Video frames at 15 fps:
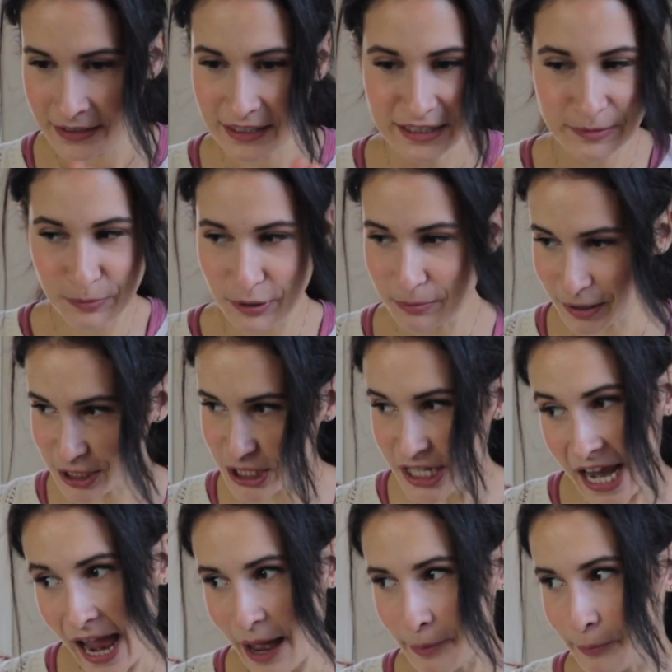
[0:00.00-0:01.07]
That's pretty much
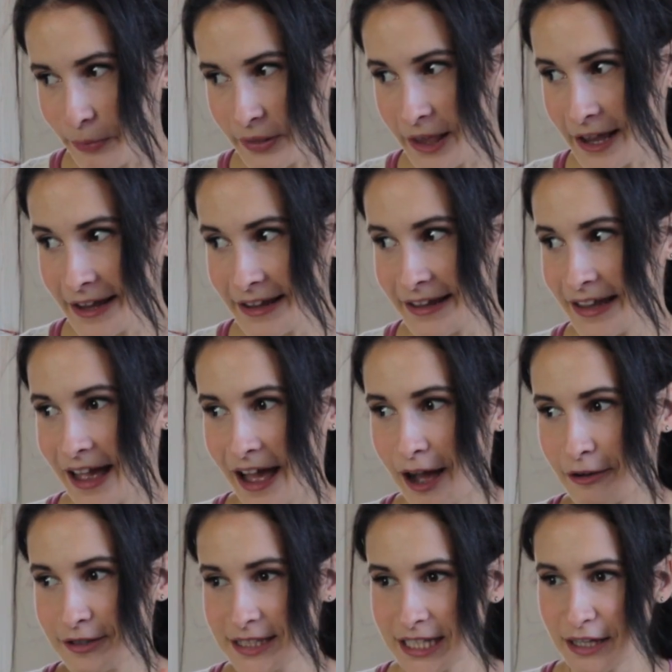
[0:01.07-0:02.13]
the update.
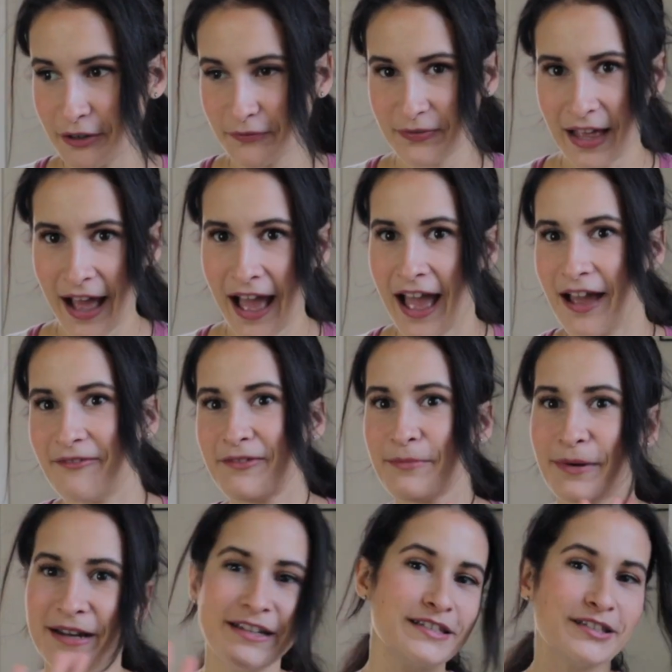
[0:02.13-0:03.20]
Outside of that,
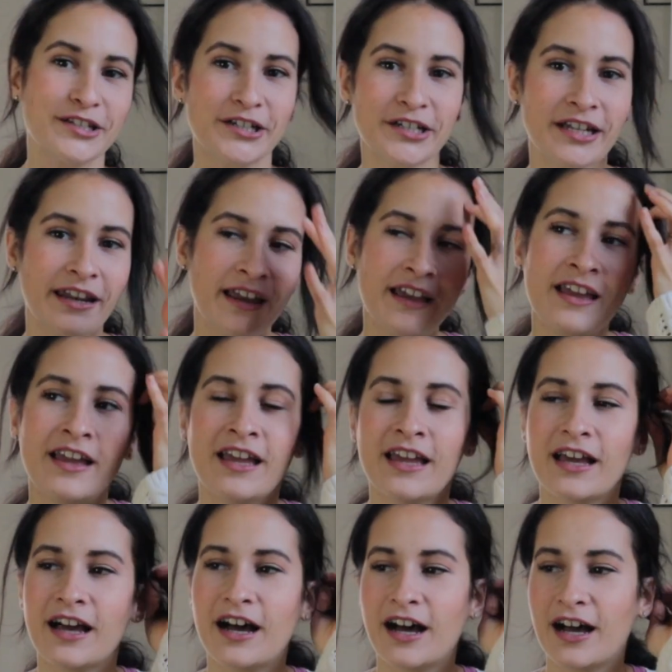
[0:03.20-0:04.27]
everybody's good.
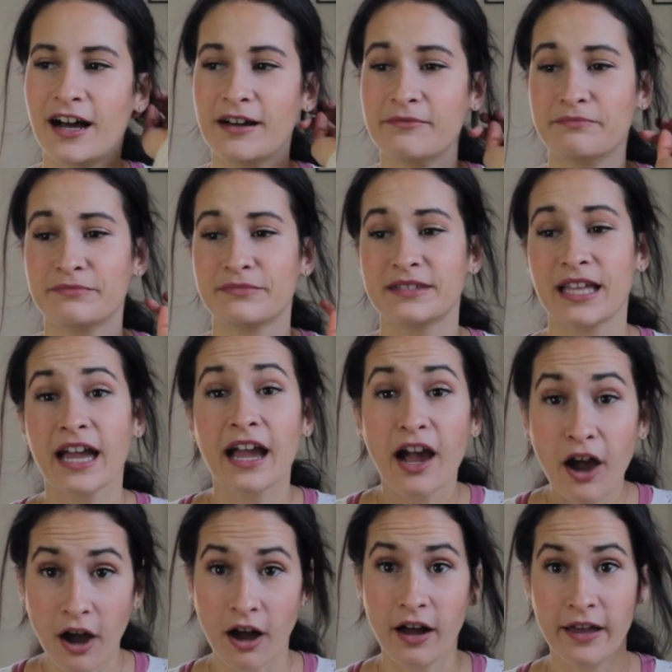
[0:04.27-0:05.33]
Thank
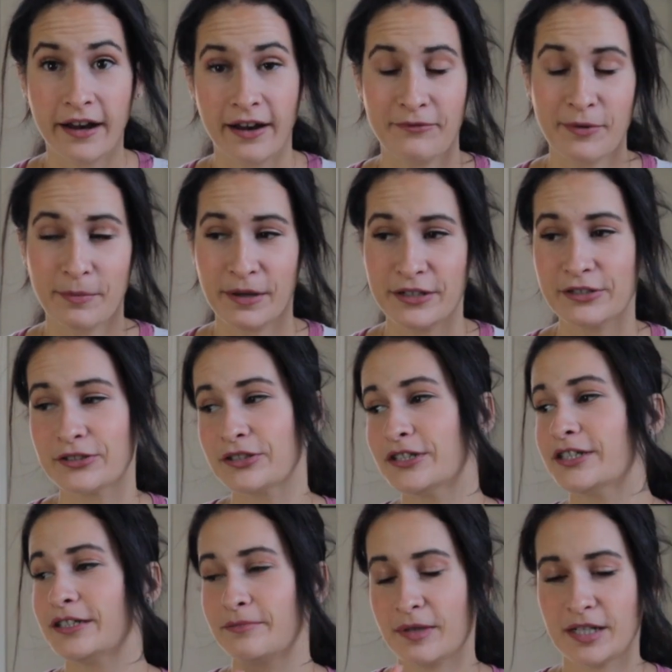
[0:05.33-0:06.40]
God everybody's
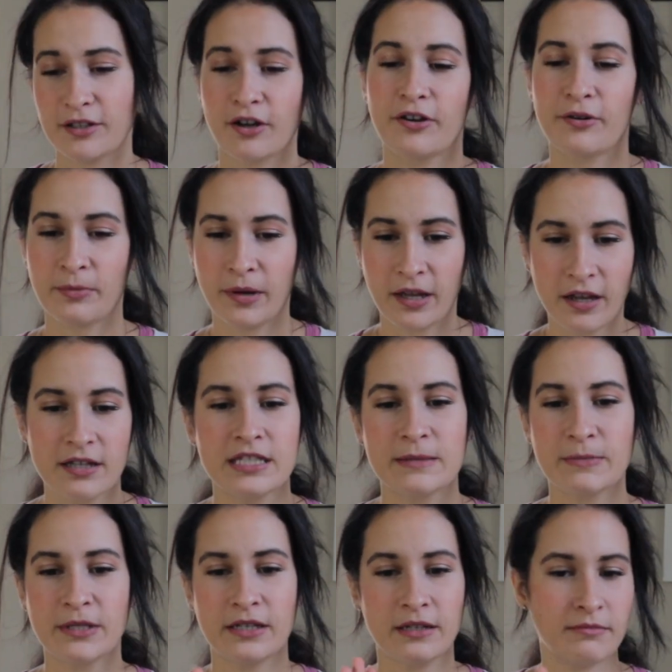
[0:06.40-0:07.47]
good. My daughter, my
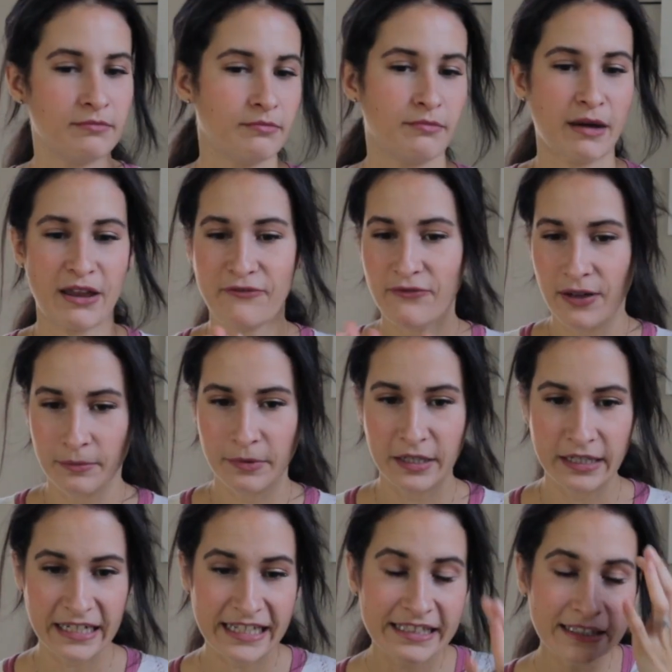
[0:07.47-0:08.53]
husband, my family
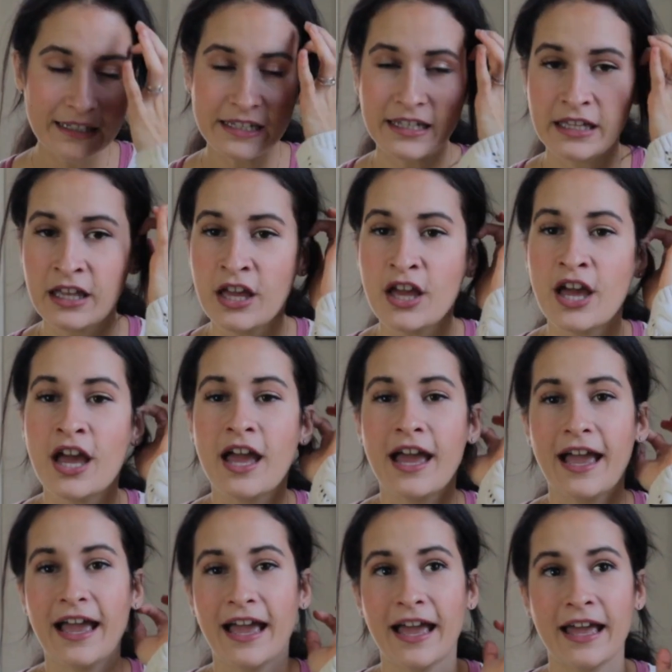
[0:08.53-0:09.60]
in Italy,
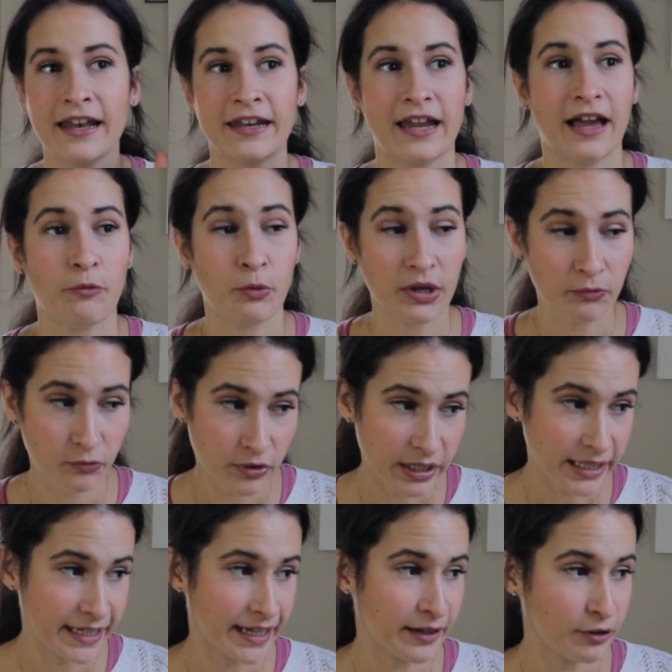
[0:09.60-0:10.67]
and we
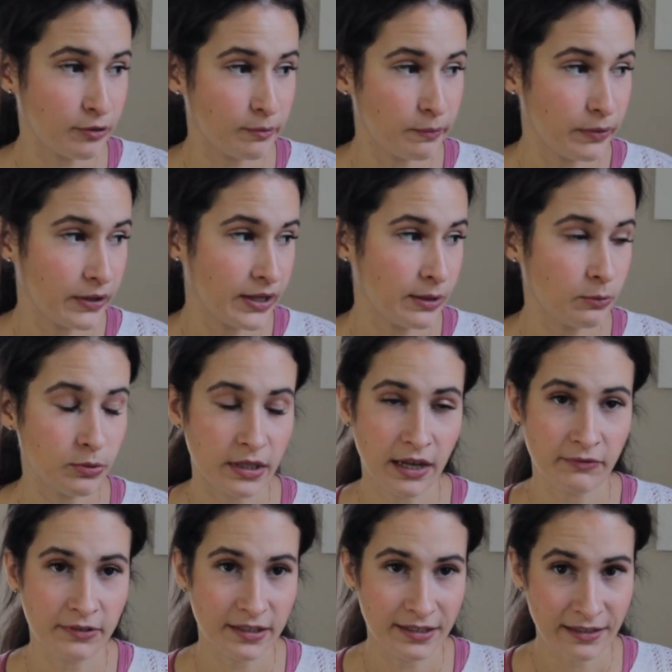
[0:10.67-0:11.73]
really can't complain with
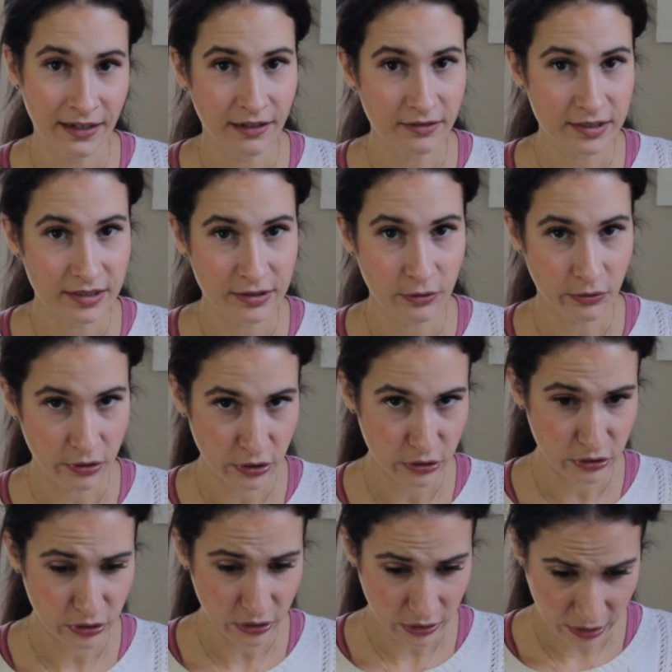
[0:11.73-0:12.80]
everything else that's going
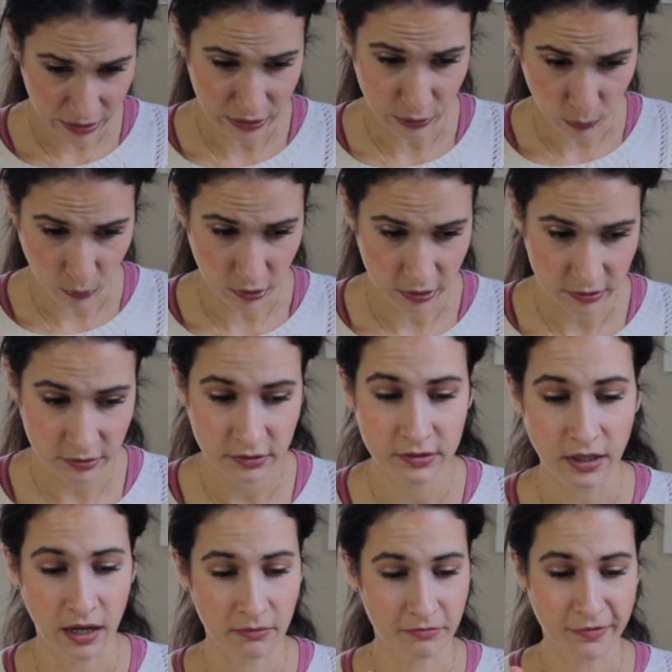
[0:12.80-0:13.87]
in the
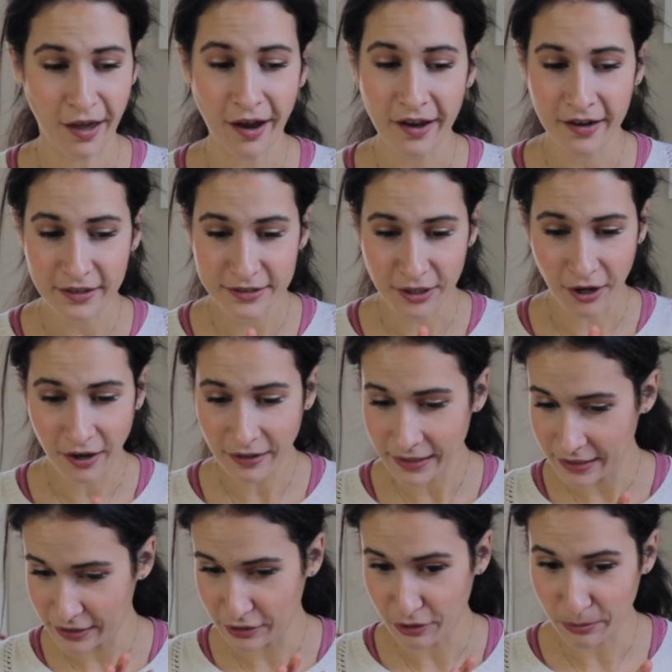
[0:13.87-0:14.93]
world. I'm not gonna
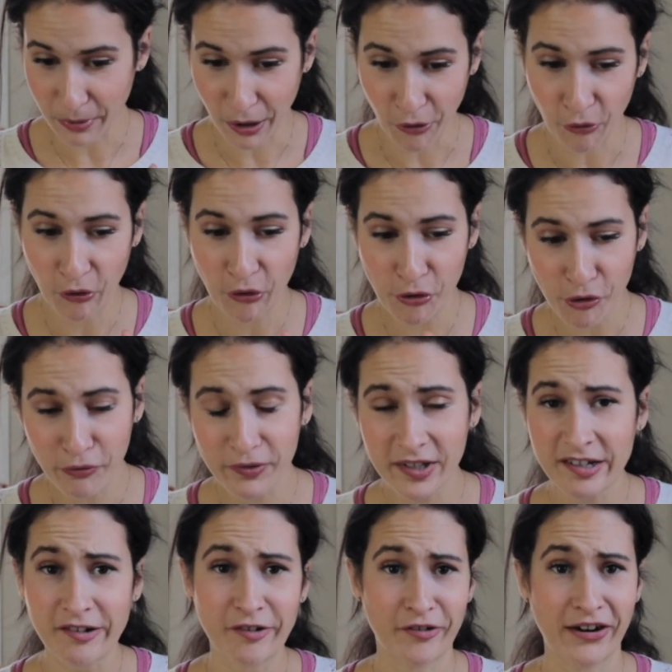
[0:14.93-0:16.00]
talk either about
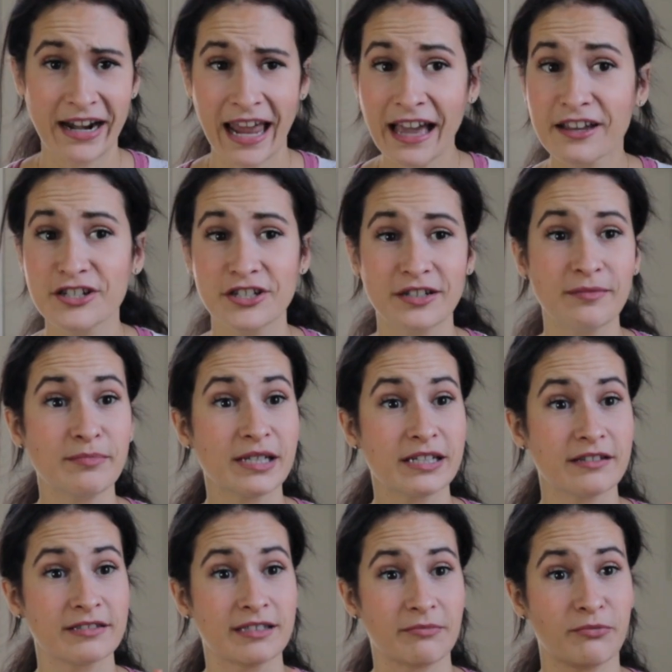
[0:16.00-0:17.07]
COVID or election,
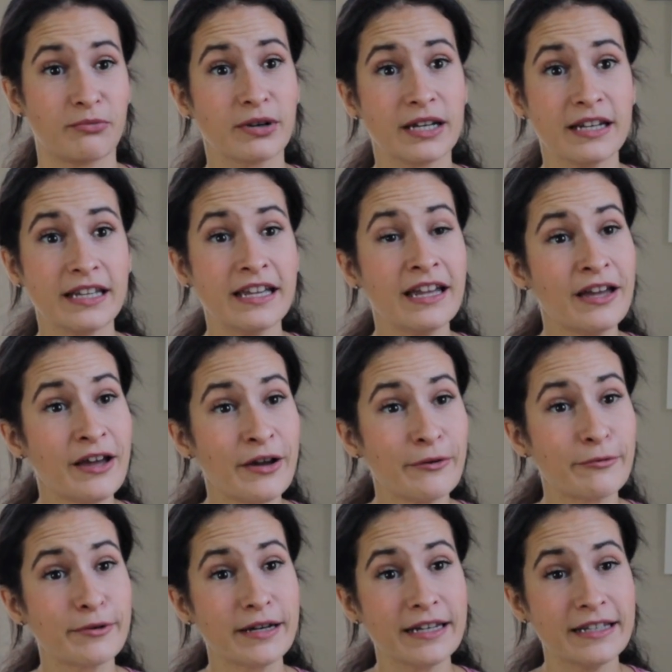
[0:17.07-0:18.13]
because I'm
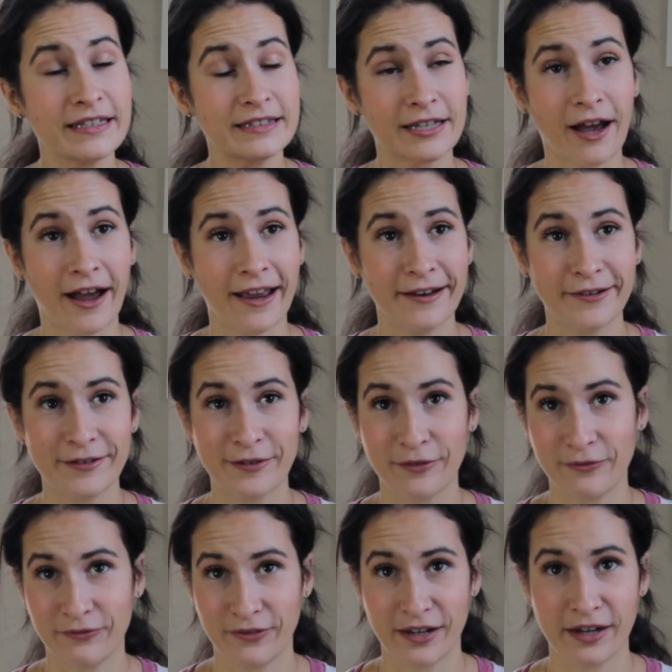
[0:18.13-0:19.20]
really tired
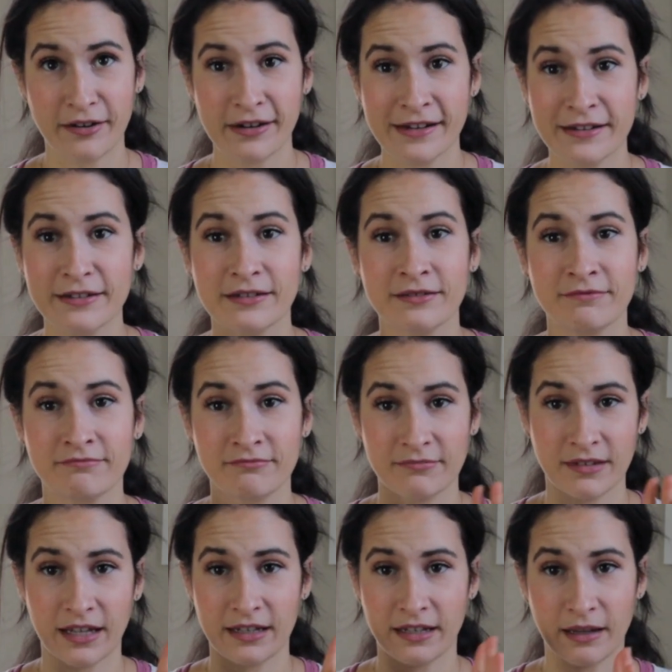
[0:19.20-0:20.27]
of hearing
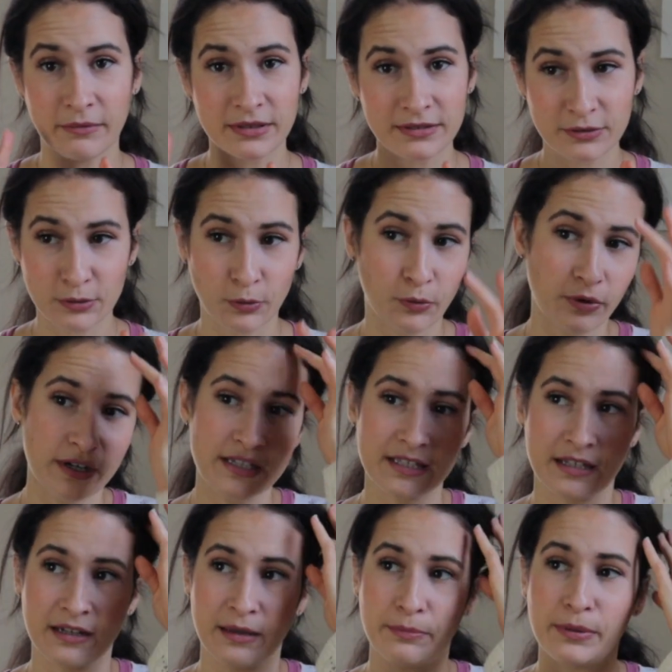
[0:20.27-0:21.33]
like stories
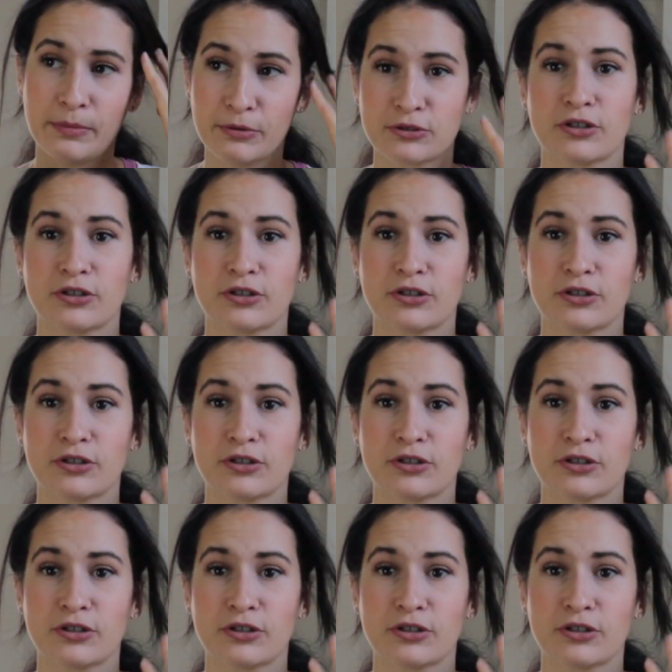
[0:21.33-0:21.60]
and like people